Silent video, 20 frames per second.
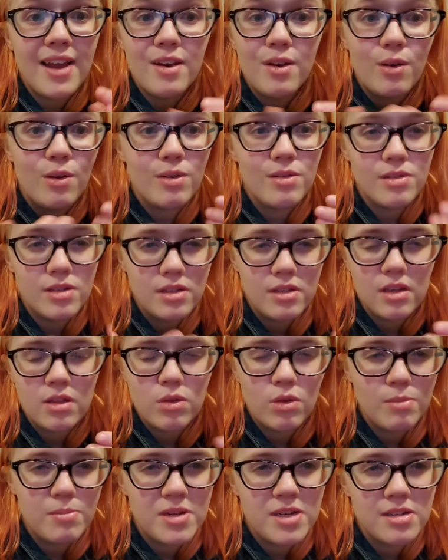I know it's like
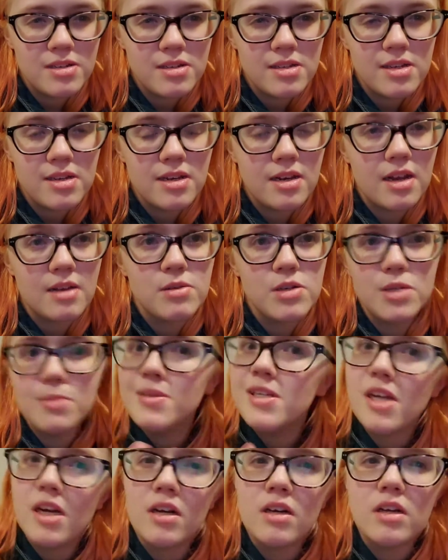3 minutes in and I should
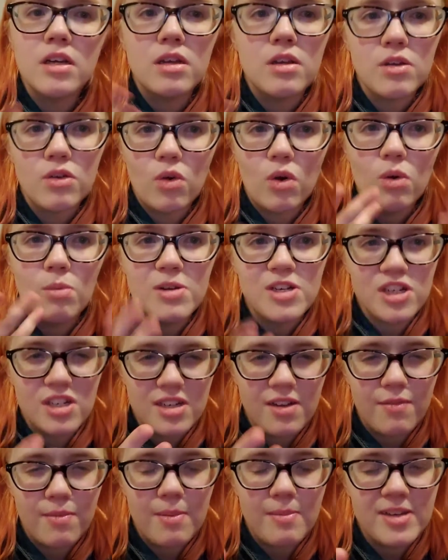be telling you a whole bunch of
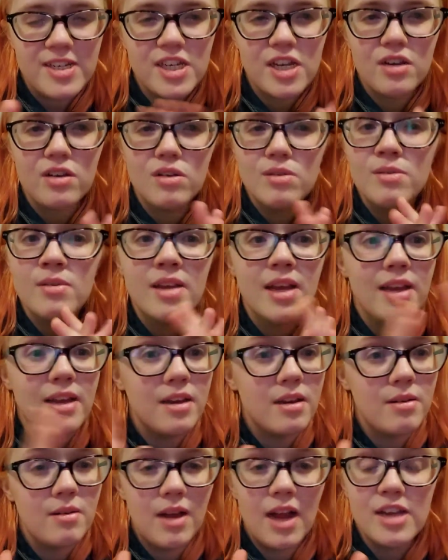stuff about my channel,
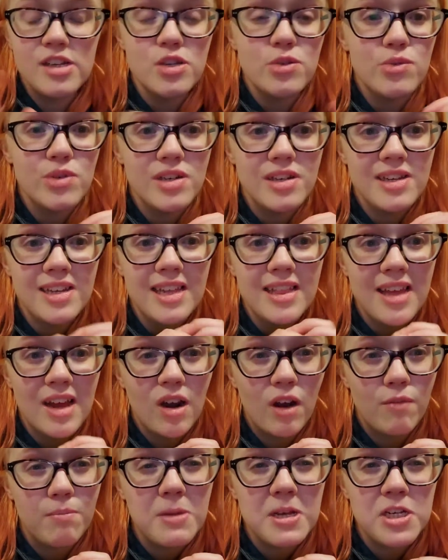and I just wanted to get
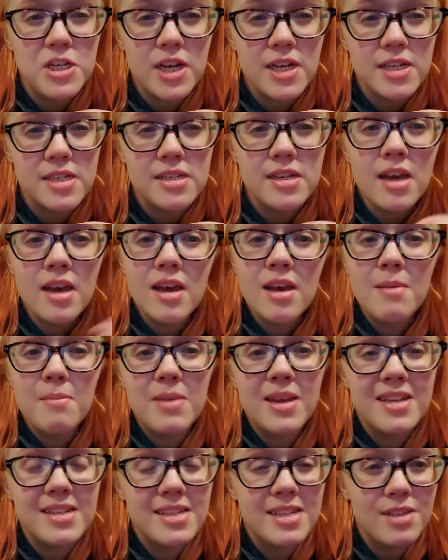that off my chest
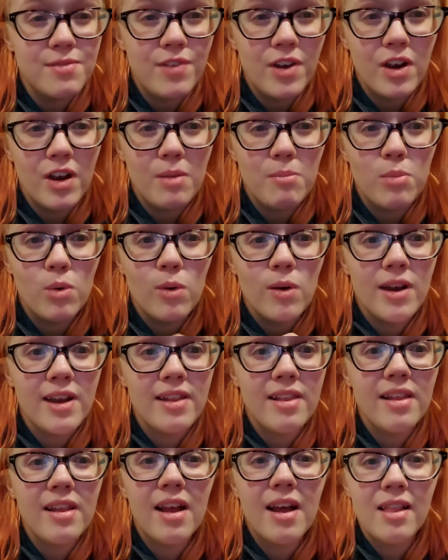because it's very
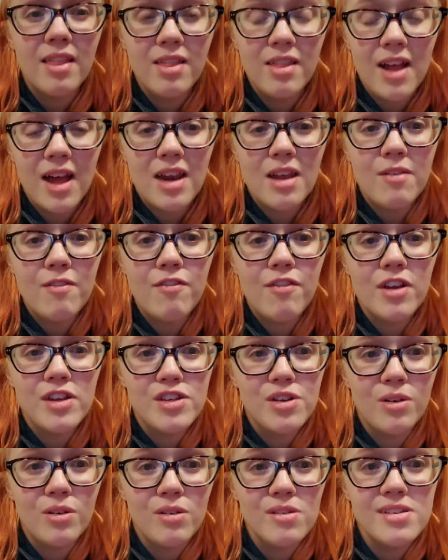important. A lot of
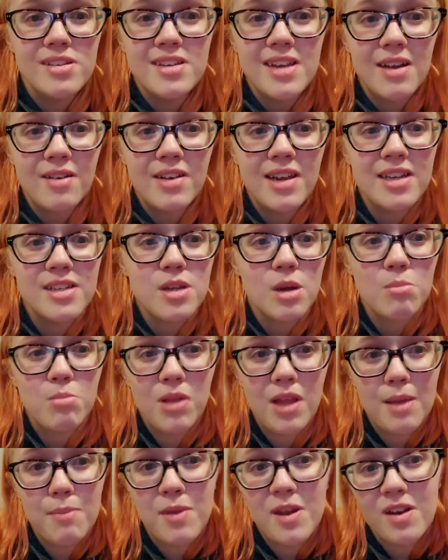adults nowadays are
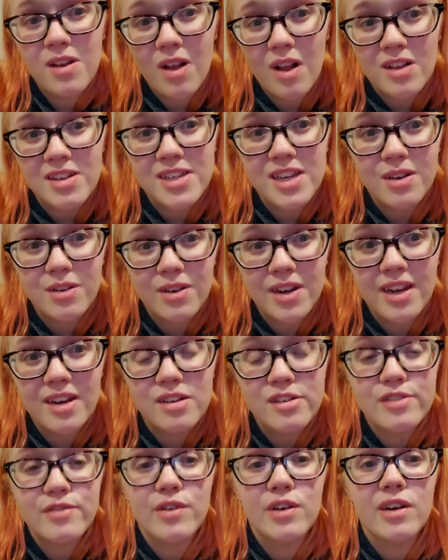blaming content
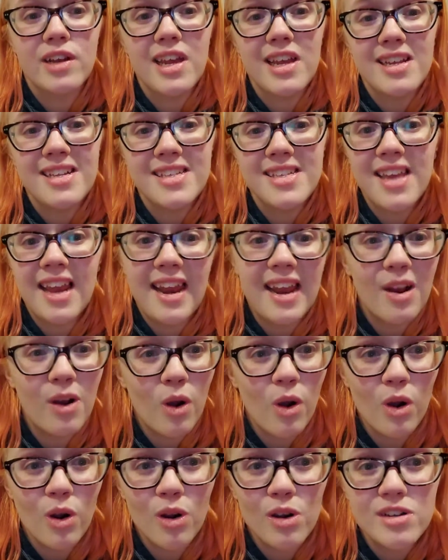creators for kids getting
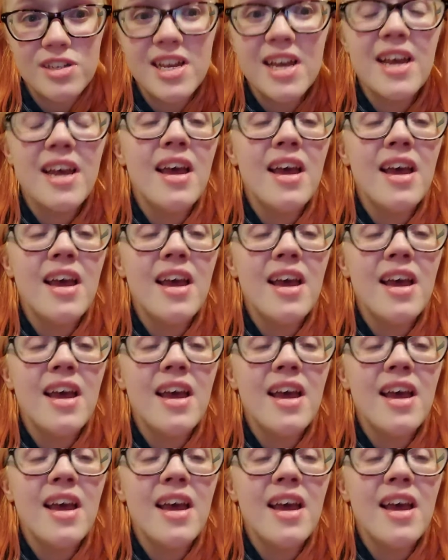hurt